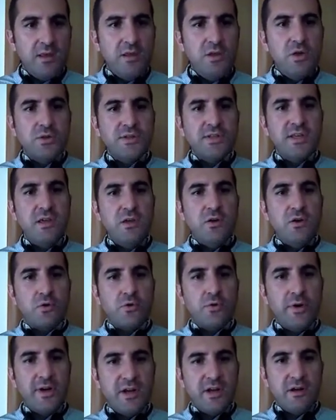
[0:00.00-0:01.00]
Using your
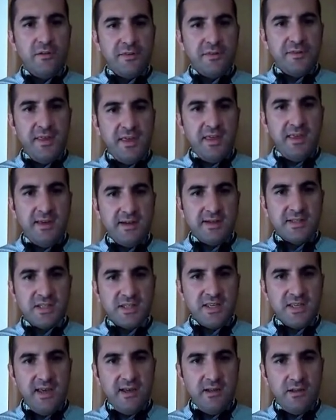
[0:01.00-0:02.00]
critical thinking
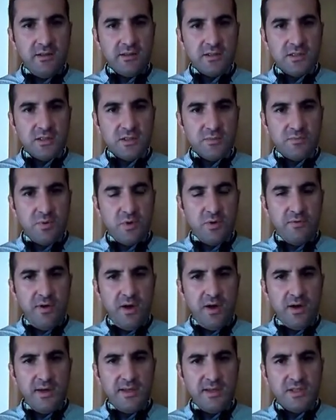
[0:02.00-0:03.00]
skills
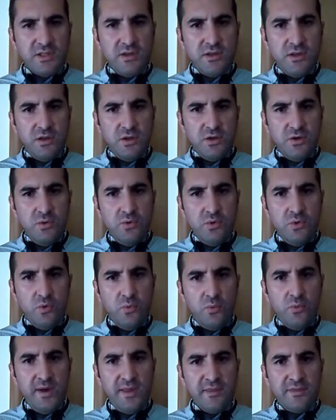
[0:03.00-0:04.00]
provides you
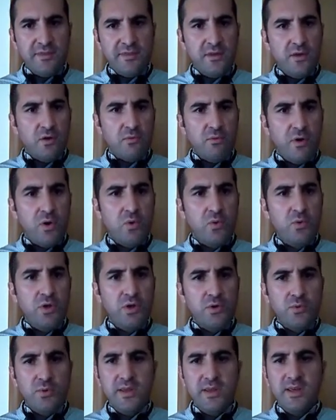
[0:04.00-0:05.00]
with your own
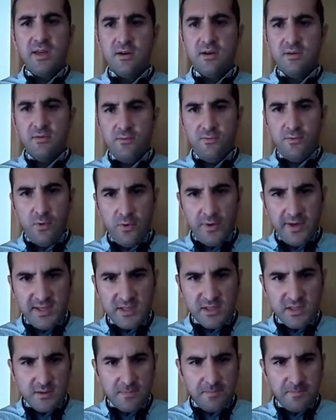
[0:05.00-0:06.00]
unique
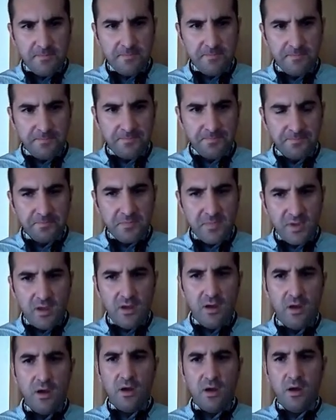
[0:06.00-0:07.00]
voice.
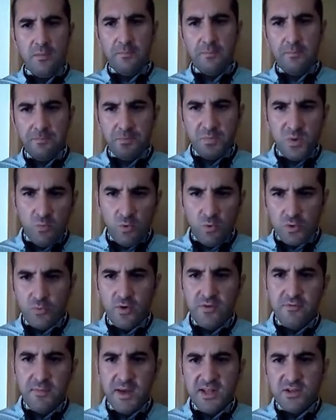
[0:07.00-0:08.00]
What
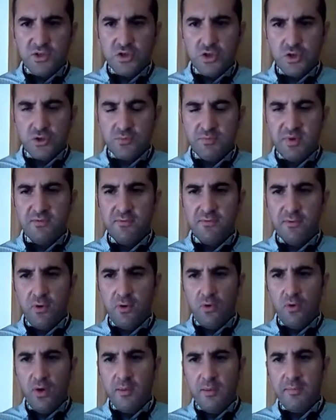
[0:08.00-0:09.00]
we've mentioned
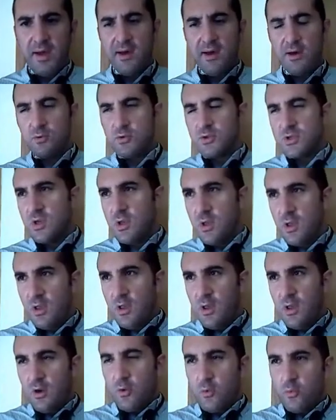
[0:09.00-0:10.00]
before about
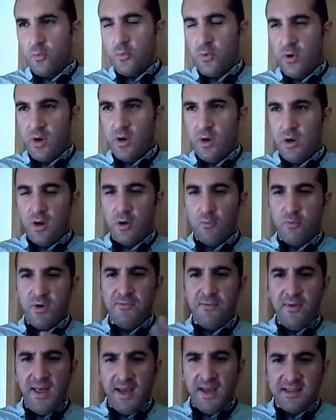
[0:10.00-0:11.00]

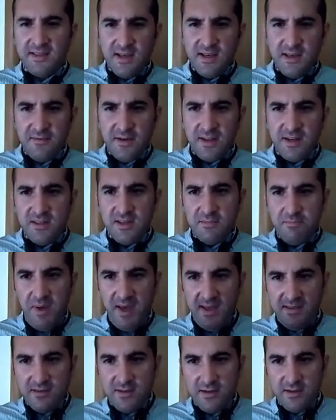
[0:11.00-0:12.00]
reflective and
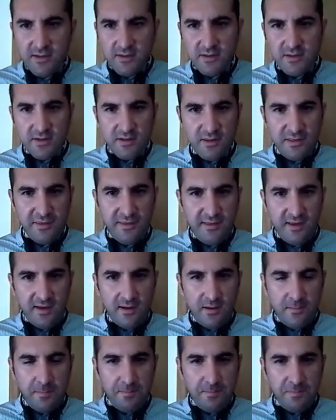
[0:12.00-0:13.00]
independent
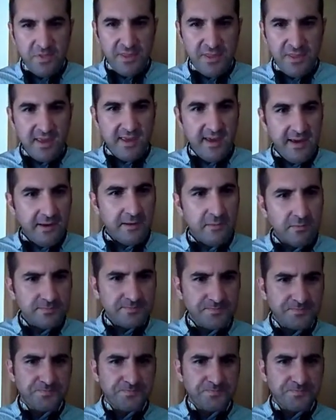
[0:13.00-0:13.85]
thinking.